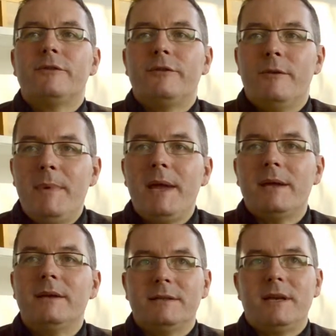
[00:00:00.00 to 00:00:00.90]
for
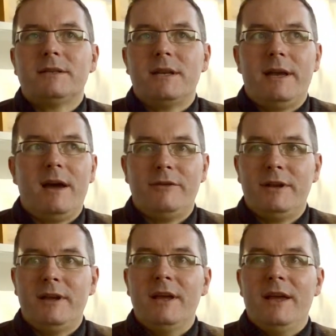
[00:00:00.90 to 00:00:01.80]
me is actually
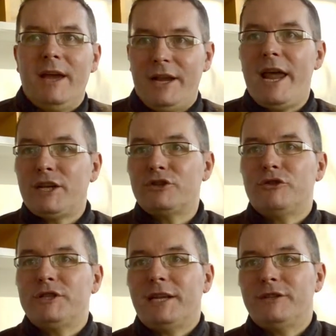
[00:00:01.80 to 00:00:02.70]
having an
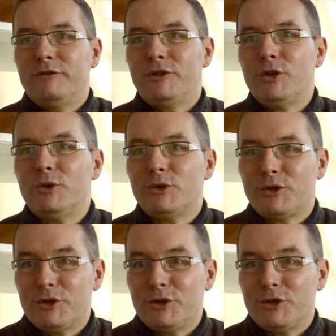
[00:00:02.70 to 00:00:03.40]
extra set of tools